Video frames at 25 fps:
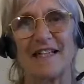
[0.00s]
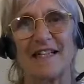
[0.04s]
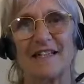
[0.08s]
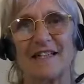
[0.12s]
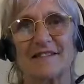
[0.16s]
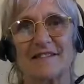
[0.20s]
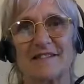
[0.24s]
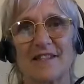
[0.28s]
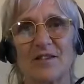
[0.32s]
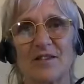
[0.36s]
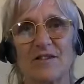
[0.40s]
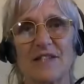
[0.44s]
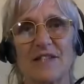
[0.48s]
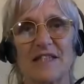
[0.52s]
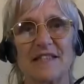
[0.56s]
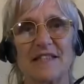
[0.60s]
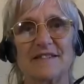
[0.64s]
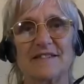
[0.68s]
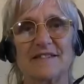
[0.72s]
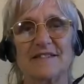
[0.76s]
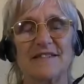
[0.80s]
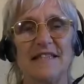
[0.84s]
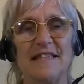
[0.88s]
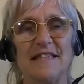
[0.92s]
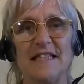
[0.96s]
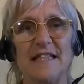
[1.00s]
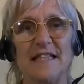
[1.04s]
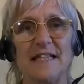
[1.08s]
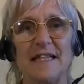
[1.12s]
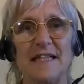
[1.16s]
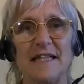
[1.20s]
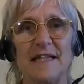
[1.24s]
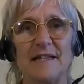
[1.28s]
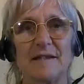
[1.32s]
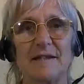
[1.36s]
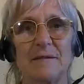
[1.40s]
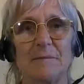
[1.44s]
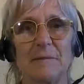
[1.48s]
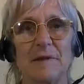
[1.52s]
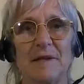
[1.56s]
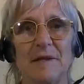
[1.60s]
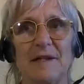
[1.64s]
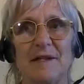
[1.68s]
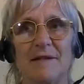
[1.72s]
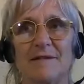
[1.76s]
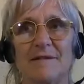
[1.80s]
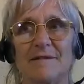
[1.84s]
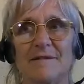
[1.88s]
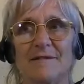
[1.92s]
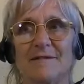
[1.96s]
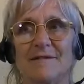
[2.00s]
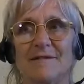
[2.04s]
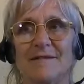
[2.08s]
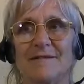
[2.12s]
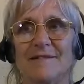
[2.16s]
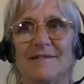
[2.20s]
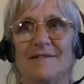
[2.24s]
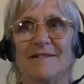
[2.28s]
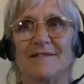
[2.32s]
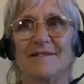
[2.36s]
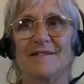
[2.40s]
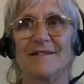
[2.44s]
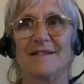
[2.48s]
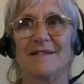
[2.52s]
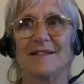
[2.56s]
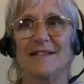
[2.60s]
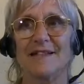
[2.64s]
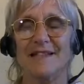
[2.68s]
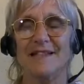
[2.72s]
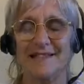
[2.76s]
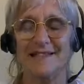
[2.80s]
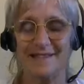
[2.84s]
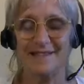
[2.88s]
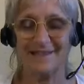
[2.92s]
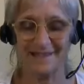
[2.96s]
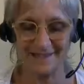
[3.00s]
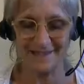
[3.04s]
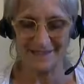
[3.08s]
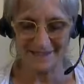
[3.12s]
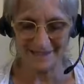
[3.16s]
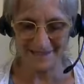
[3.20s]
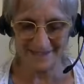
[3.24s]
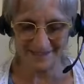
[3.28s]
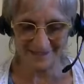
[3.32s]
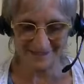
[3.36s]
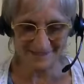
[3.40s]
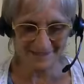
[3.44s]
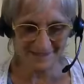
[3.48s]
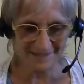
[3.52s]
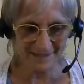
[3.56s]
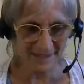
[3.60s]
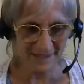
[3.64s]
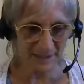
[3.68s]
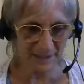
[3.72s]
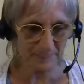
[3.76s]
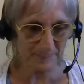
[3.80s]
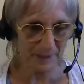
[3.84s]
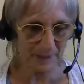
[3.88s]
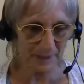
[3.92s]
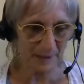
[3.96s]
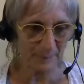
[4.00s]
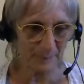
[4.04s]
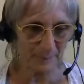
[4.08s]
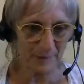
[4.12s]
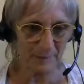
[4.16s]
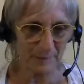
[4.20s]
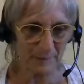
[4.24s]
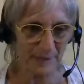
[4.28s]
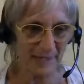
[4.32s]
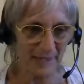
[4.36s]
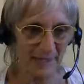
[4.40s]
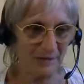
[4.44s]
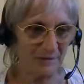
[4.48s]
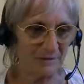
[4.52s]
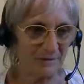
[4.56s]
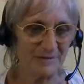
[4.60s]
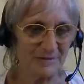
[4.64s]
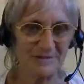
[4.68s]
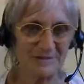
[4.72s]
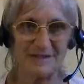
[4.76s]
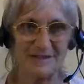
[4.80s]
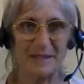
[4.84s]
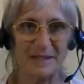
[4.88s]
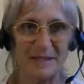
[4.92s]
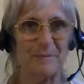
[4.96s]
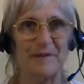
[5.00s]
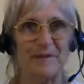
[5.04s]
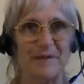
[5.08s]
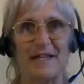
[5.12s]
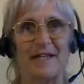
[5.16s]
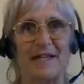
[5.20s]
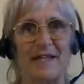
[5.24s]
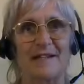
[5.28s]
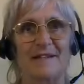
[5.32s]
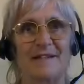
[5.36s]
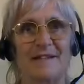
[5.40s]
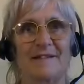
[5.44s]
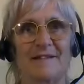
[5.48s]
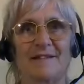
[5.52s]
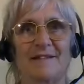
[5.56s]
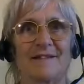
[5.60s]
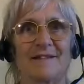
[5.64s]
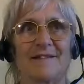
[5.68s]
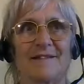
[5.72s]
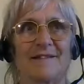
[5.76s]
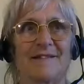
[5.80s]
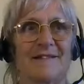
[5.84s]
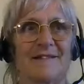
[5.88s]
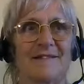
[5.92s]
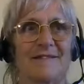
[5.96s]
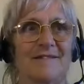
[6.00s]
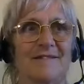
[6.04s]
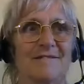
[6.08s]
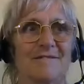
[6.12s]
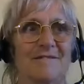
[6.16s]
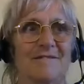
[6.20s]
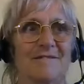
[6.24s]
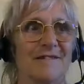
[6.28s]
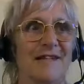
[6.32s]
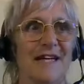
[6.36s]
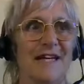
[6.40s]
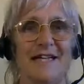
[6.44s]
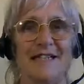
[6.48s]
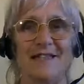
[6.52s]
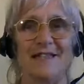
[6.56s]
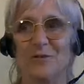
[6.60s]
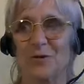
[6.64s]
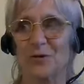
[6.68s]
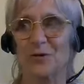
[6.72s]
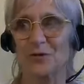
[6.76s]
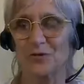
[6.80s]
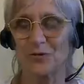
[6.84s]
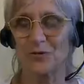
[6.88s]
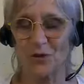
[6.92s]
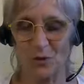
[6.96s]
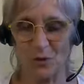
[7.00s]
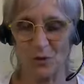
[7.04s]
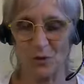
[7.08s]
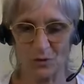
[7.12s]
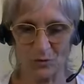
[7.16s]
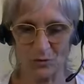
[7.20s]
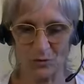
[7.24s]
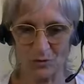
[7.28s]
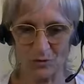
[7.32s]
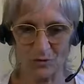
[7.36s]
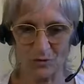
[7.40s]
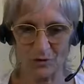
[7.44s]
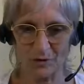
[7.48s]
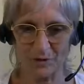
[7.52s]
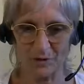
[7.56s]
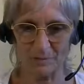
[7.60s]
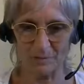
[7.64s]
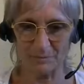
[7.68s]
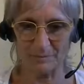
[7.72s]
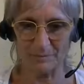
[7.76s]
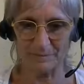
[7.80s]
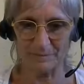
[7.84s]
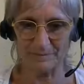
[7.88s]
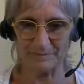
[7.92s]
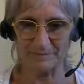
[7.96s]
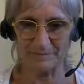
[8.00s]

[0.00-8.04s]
there. So they're seeing it, but it it doesn't come up about something right or wrong or